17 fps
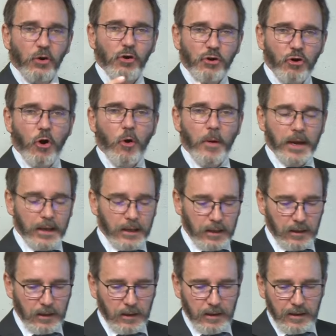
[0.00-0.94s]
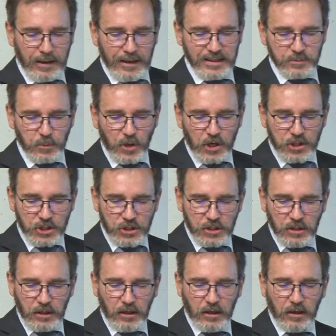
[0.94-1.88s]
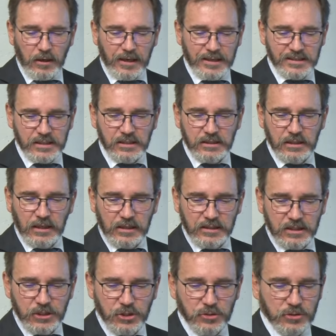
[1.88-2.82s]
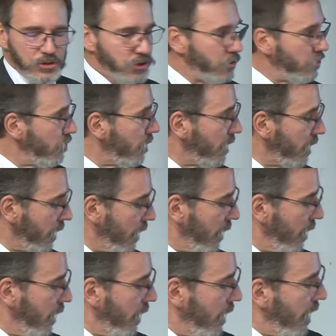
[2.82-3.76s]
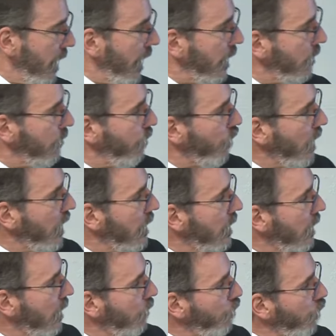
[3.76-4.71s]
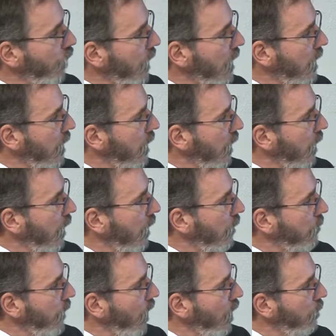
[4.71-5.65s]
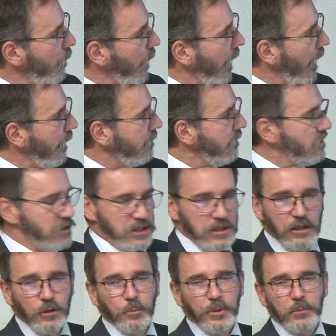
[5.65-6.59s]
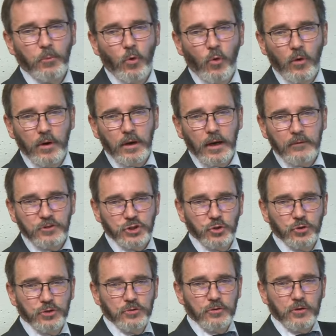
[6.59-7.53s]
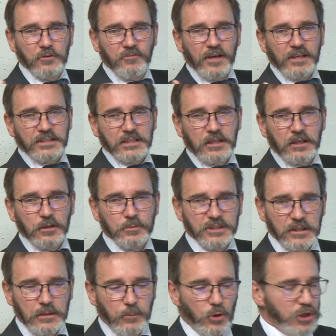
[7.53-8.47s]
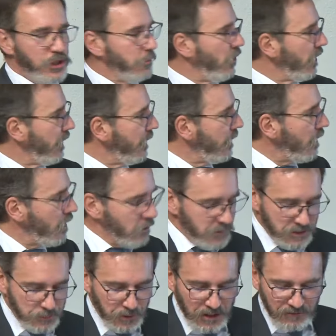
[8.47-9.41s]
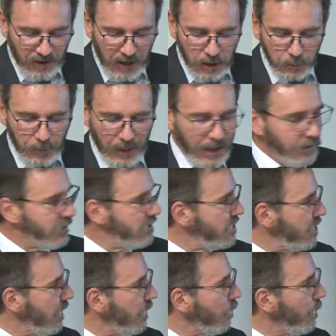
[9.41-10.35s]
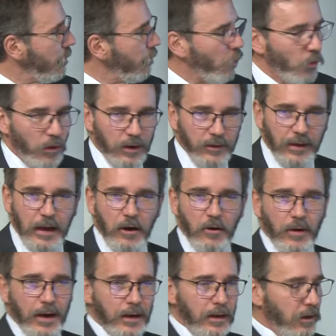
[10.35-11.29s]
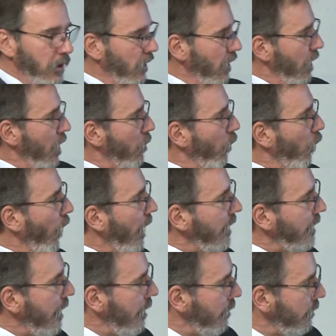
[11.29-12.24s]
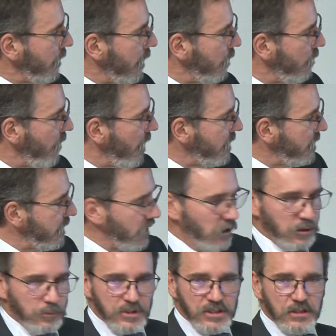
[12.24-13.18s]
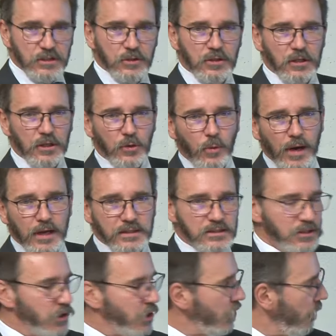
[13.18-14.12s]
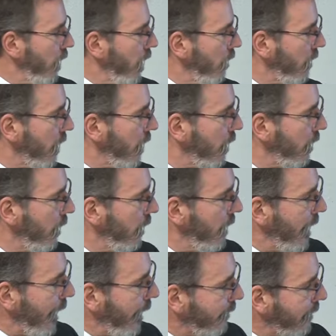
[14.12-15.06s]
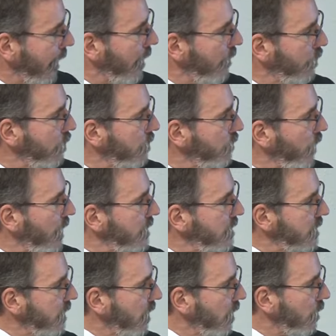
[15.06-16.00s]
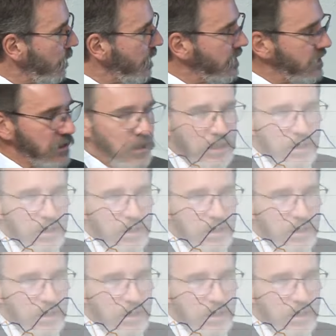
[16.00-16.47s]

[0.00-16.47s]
or growing as much as it used to. And if we unpack this a little bit more, and I've showed you advanced economies and emerging market economies, but if I unpack this a little bit more, and now I break down the advanced economies into the US, the euro area, and other advanced economies,